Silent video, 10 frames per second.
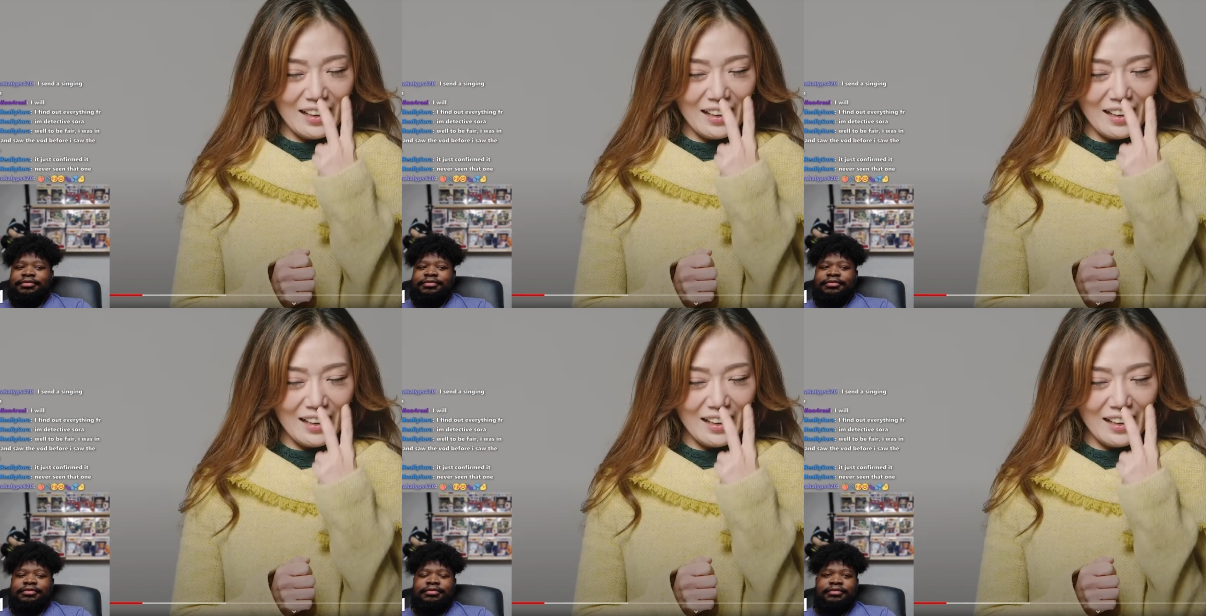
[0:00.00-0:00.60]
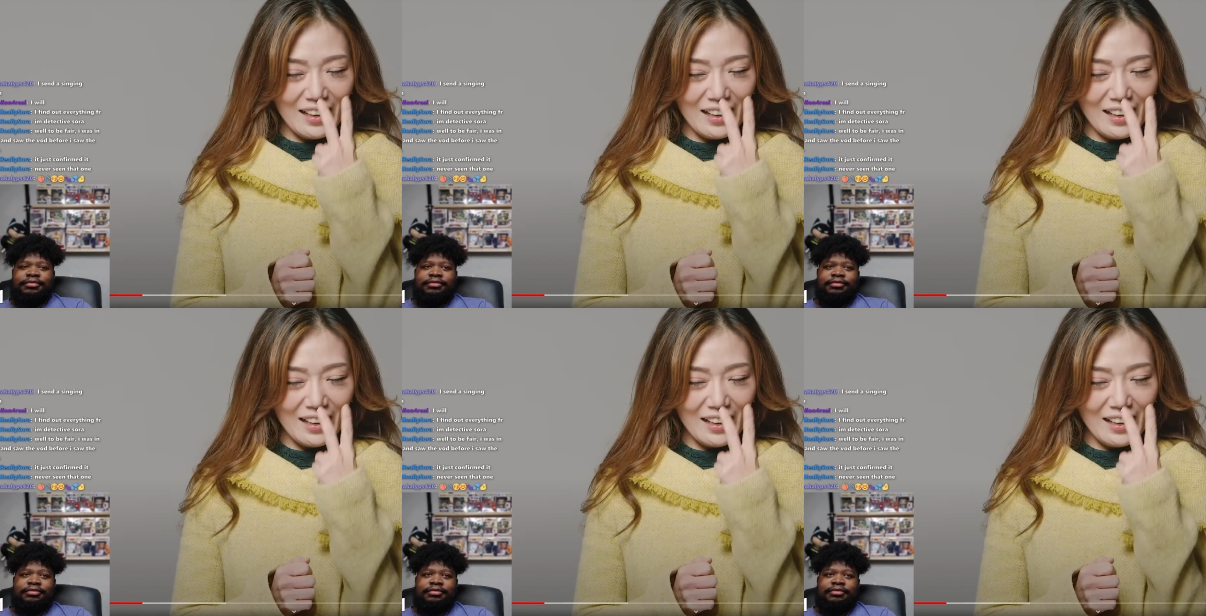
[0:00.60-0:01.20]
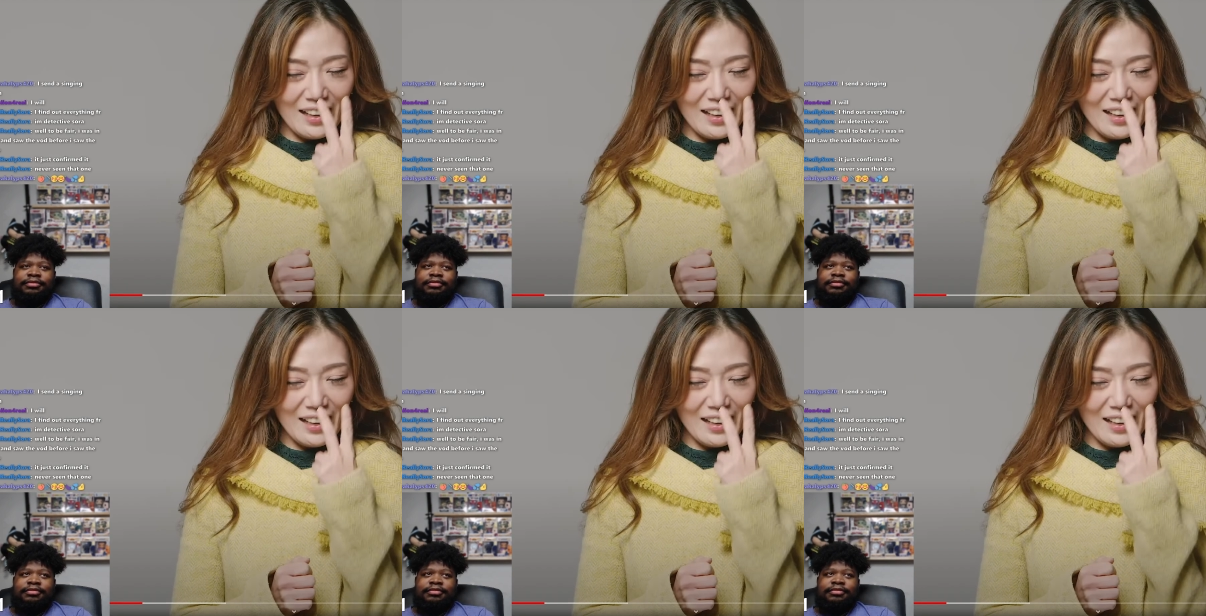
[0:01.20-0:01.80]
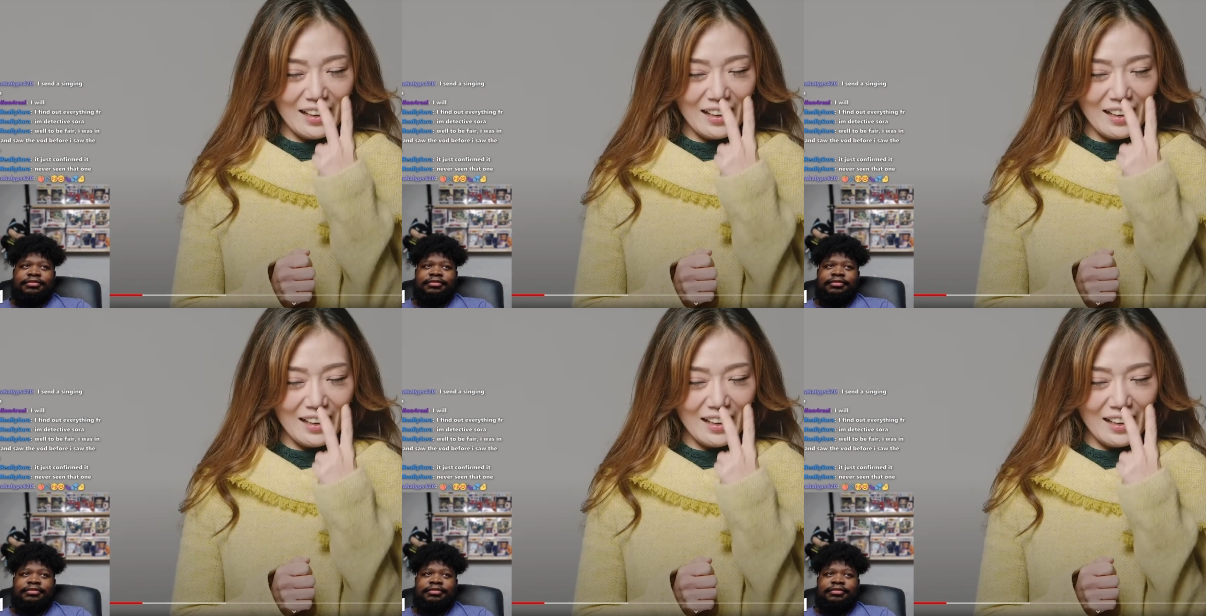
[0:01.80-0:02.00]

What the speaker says: Nobody speaks.